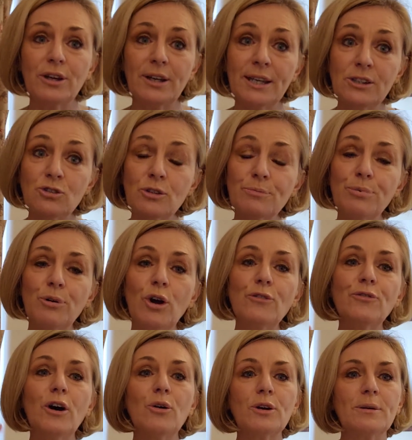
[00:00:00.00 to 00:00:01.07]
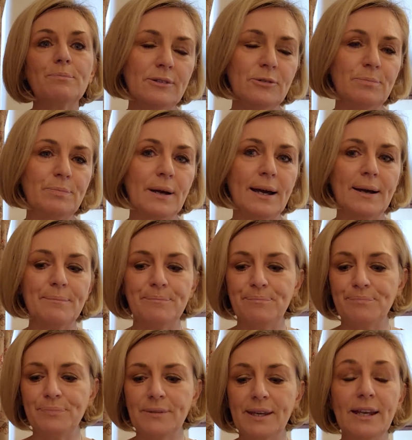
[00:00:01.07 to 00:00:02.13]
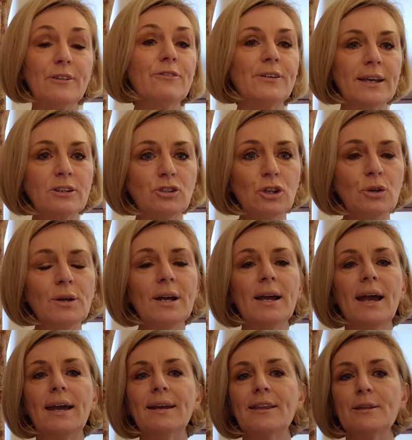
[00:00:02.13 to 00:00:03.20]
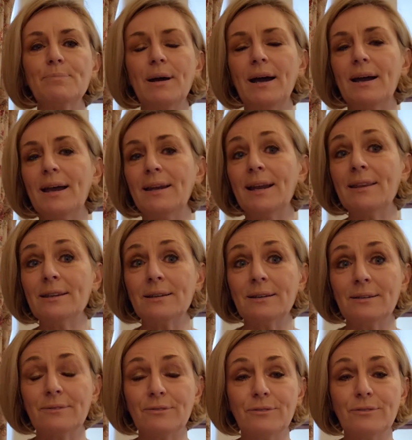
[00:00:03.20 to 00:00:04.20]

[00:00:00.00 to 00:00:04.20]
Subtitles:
estrogen profile can affect you, and other.